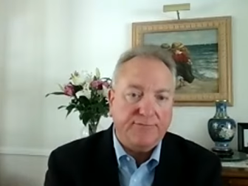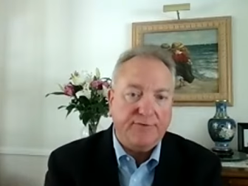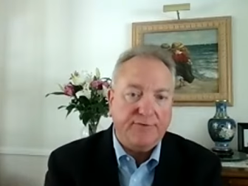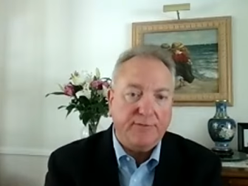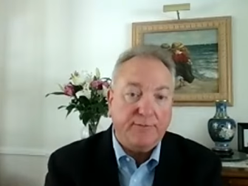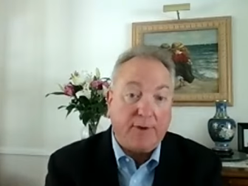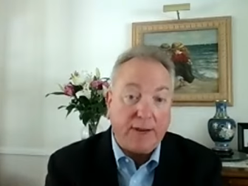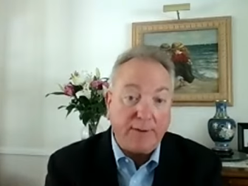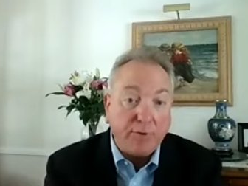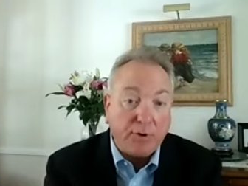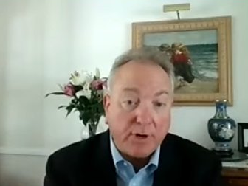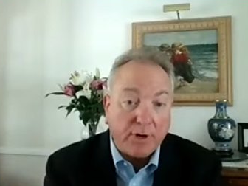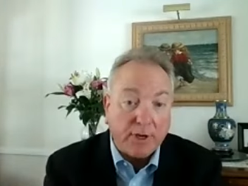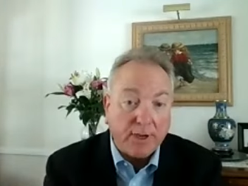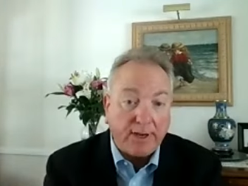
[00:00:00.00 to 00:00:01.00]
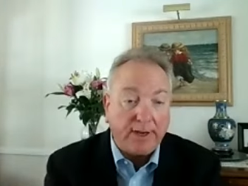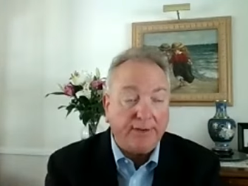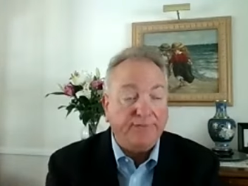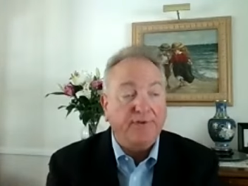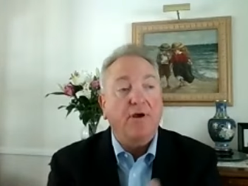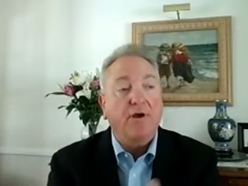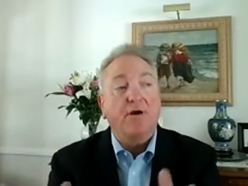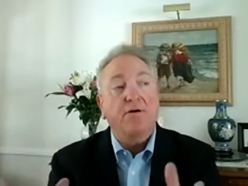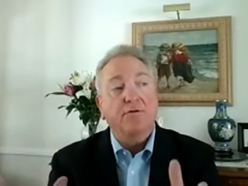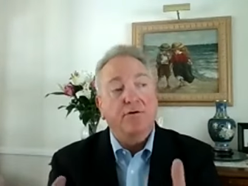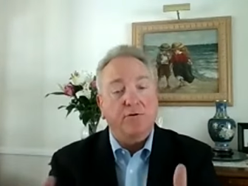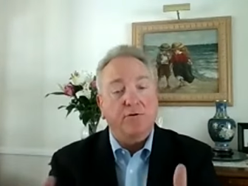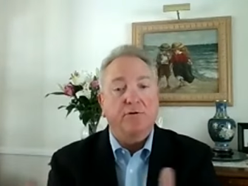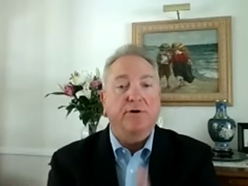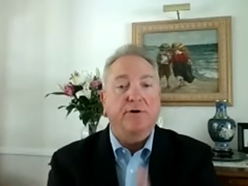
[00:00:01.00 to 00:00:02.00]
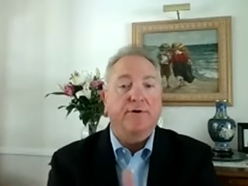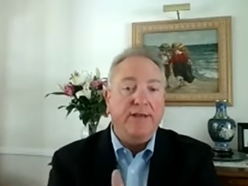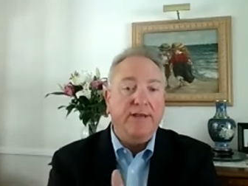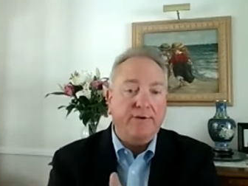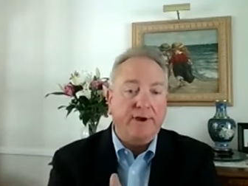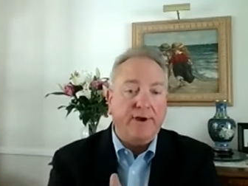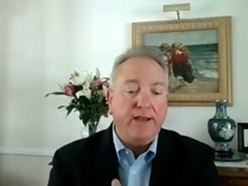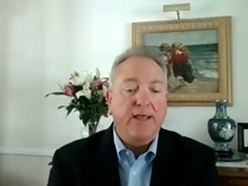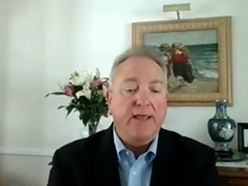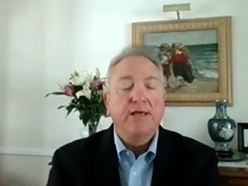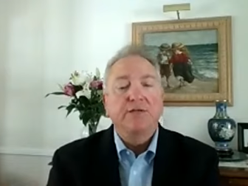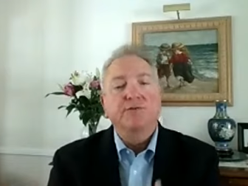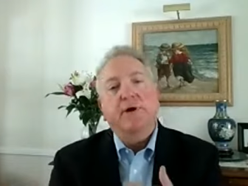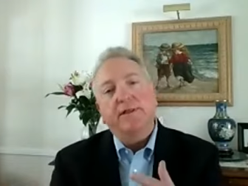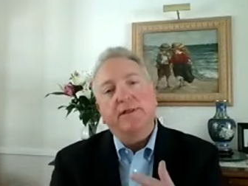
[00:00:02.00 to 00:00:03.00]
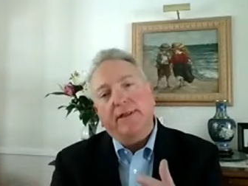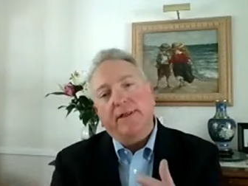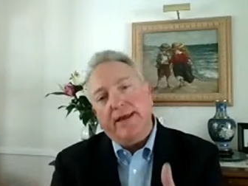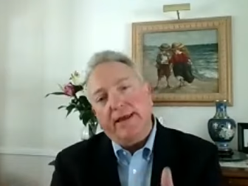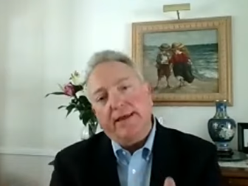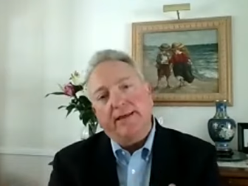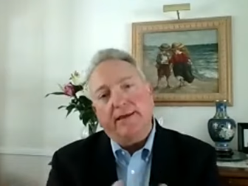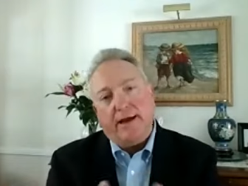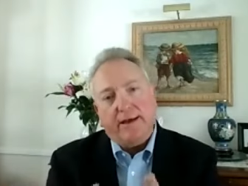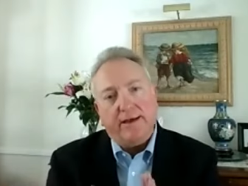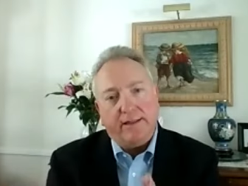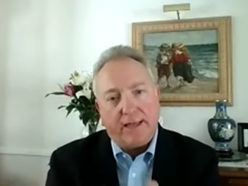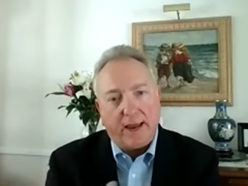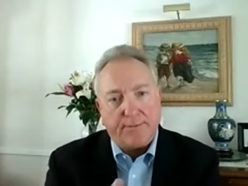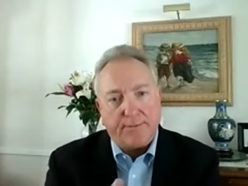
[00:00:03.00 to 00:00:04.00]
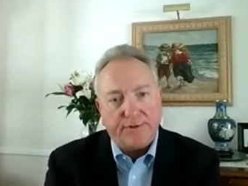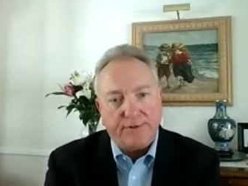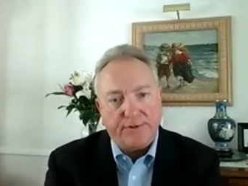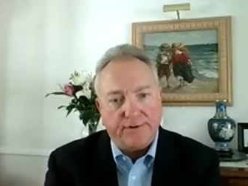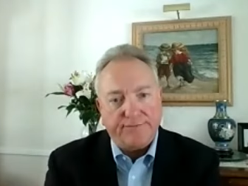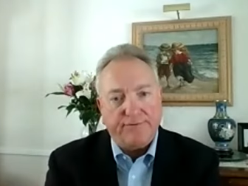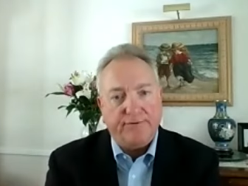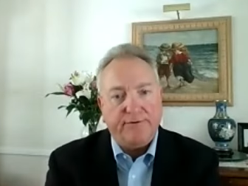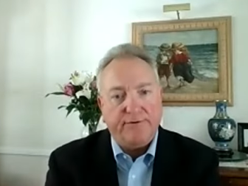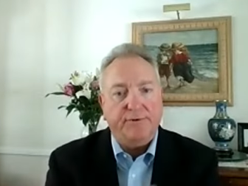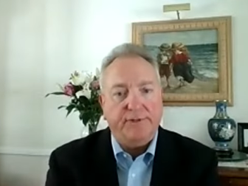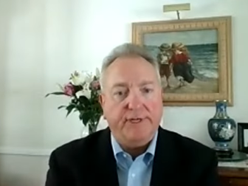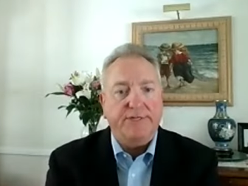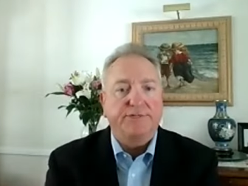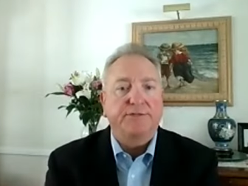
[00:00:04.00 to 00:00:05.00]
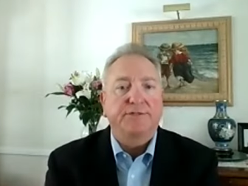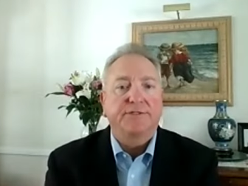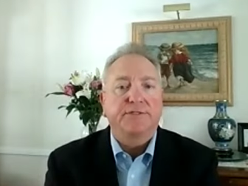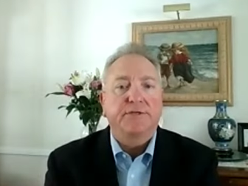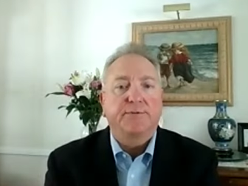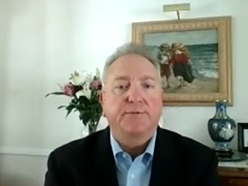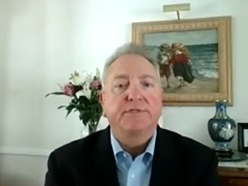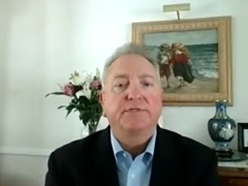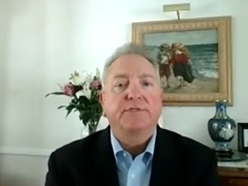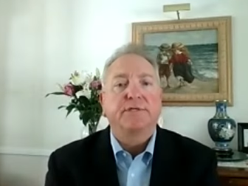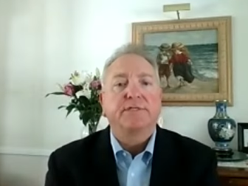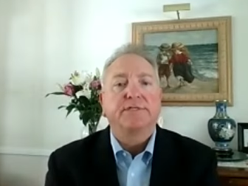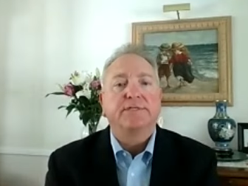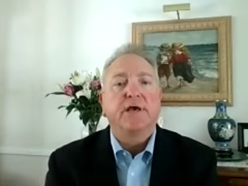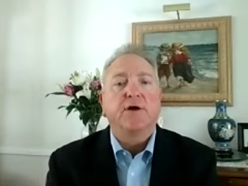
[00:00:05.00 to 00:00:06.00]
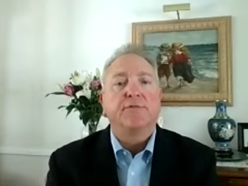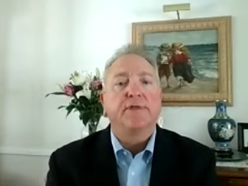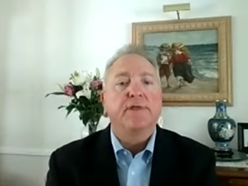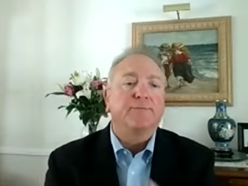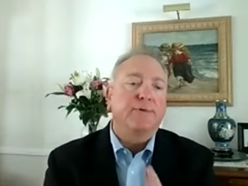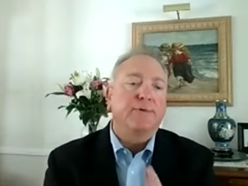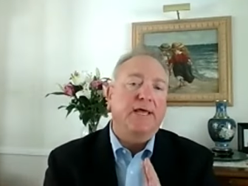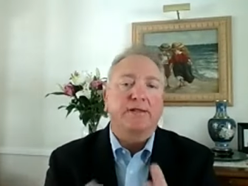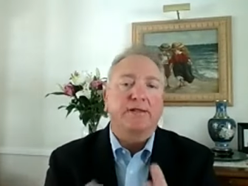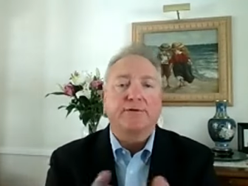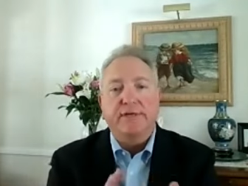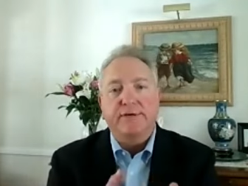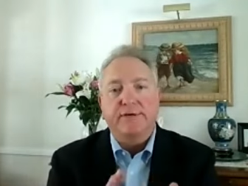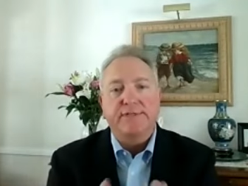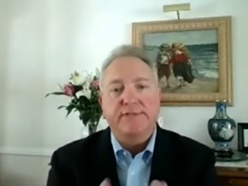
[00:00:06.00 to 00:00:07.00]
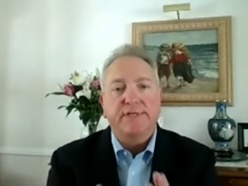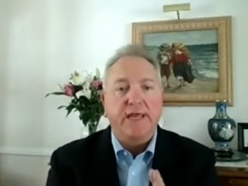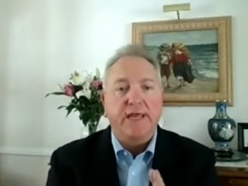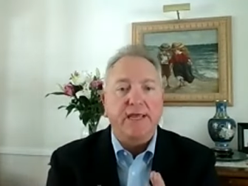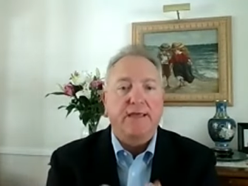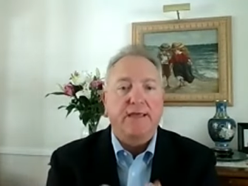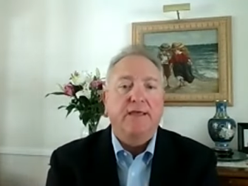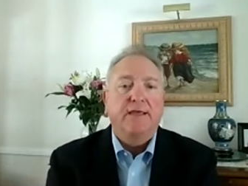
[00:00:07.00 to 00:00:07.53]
for my book and i say oh cool all right great so i like a, a, collaborative relationship it's it's healthy and we got a little give and take